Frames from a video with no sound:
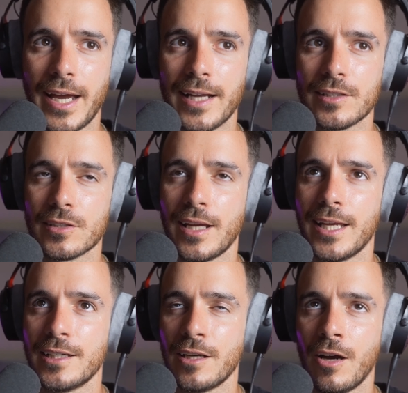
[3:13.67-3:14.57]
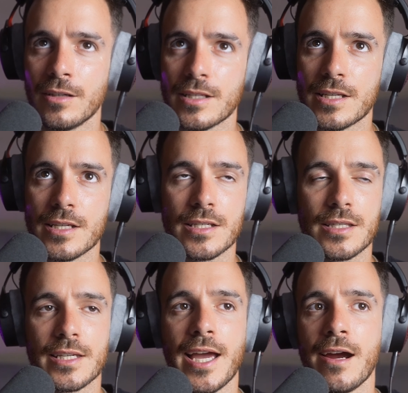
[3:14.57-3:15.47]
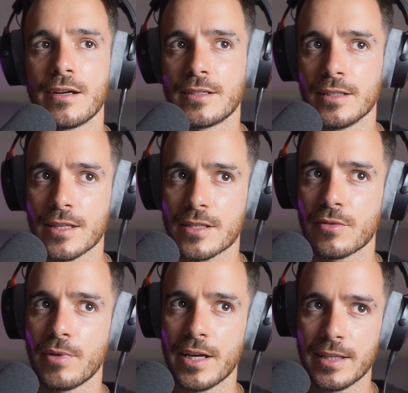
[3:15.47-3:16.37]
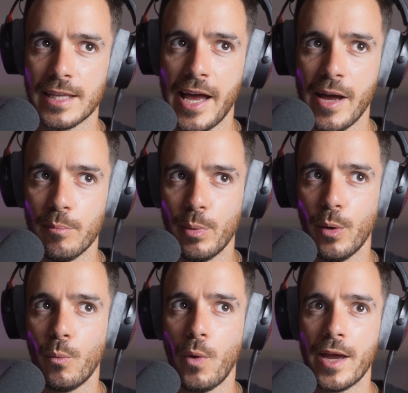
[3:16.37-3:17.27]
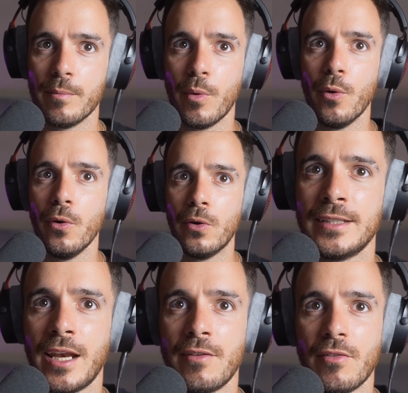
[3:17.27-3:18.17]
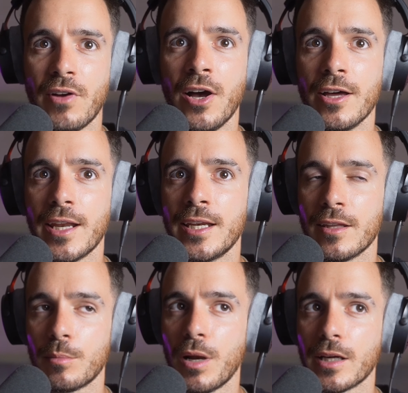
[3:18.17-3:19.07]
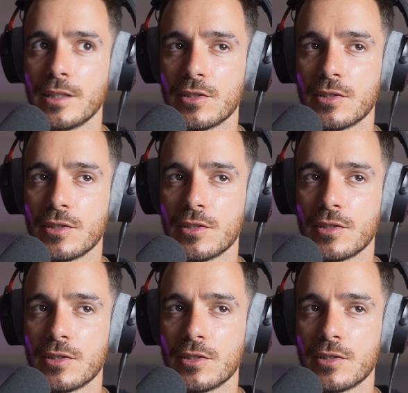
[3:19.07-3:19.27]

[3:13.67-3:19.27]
Adds and enhances the character that's already there, but way more than I've ever heard any other plugin